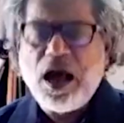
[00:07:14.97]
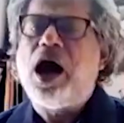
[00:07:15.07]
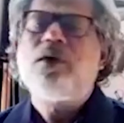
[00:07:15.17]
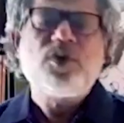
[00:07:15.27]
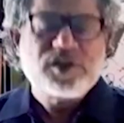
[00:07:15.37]

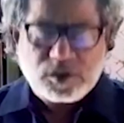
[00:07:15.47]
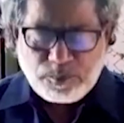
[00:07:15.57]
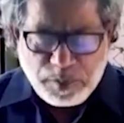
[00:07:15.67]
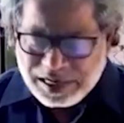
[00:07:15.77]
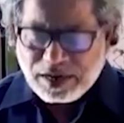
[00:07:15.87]
I was
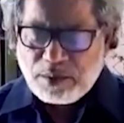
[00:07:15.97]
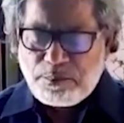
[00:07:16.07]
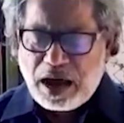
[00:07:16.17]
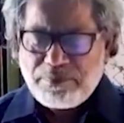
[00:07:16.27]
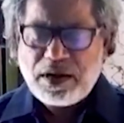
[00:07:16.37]
beaten
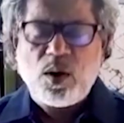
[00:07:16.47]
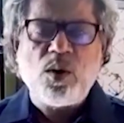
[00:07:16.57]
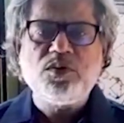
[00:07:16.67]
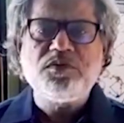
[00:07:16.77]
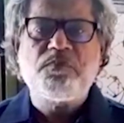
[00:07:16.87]
up by my
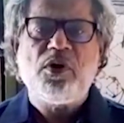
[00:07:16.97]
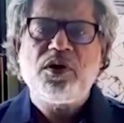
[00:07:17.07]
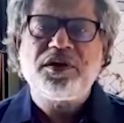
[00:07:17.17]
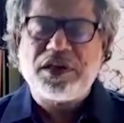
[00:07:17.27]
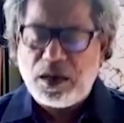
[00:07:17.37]
own
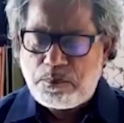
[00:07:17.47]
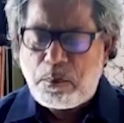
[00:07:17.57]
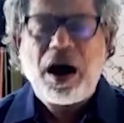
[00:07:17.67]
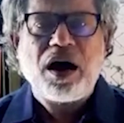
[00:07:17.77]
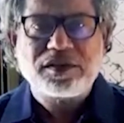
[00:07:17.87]
political
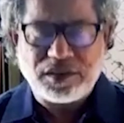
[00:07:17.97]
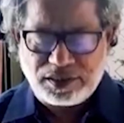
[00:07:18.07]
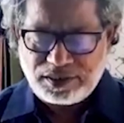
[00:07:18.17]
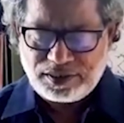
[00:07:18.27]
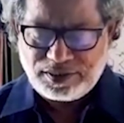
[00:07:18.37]
party.